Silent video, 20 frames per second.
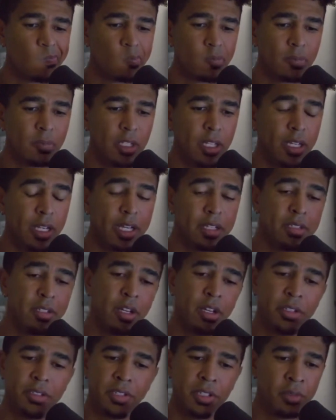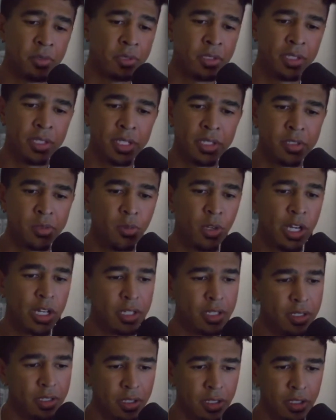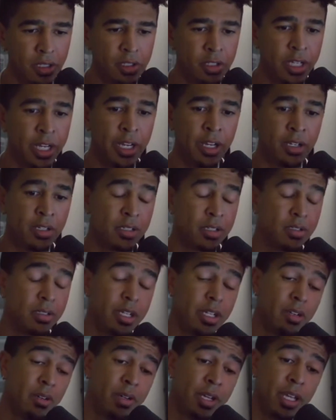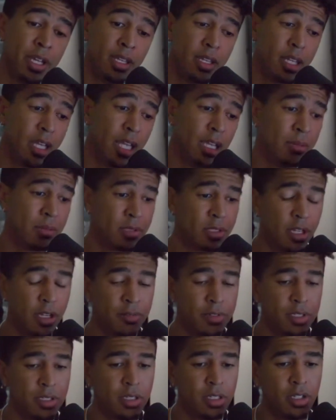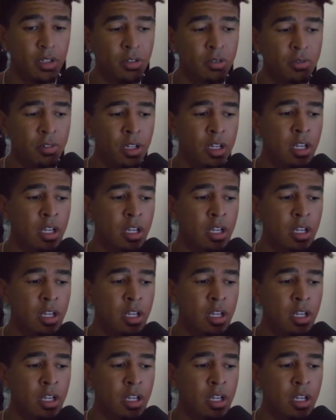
and I saw Zone Six walk into their chairs. I was like, okay, the game is obviously over.